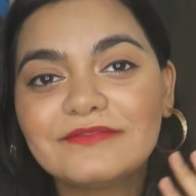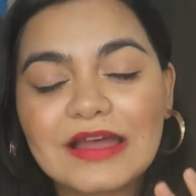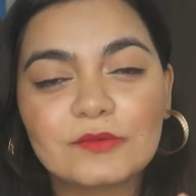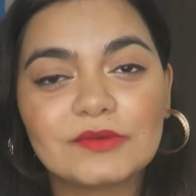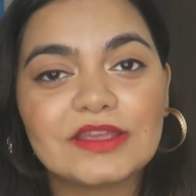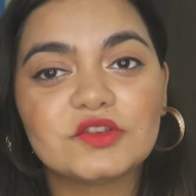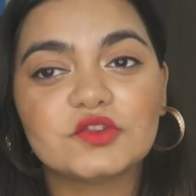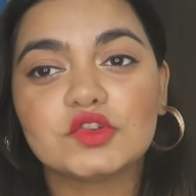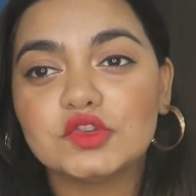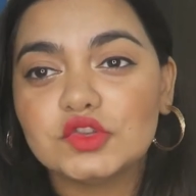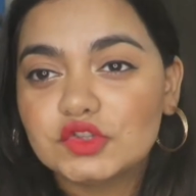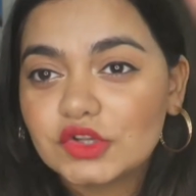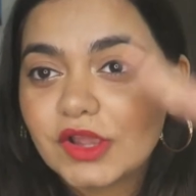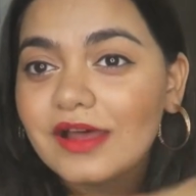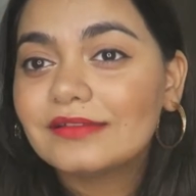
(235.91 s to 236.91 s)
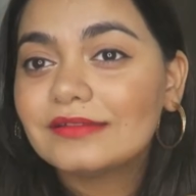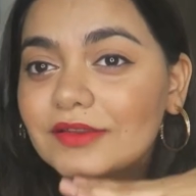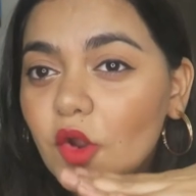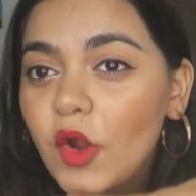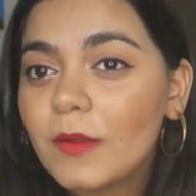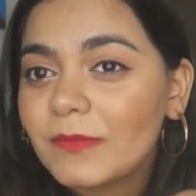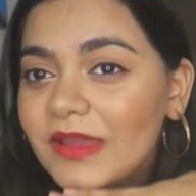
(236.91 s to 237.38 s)
foundation
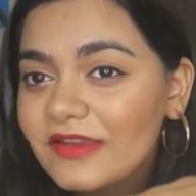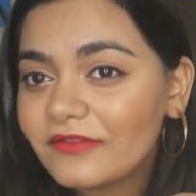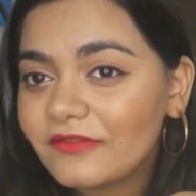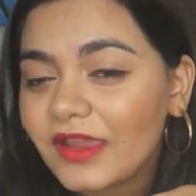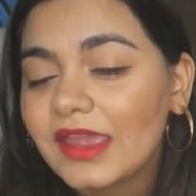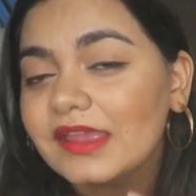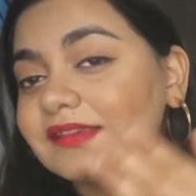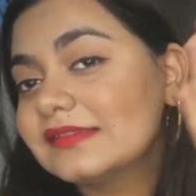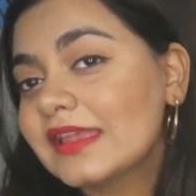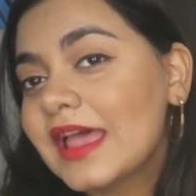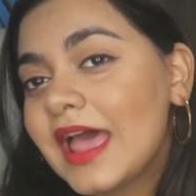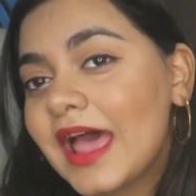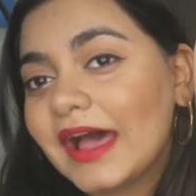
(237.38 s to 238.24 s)
just on my face,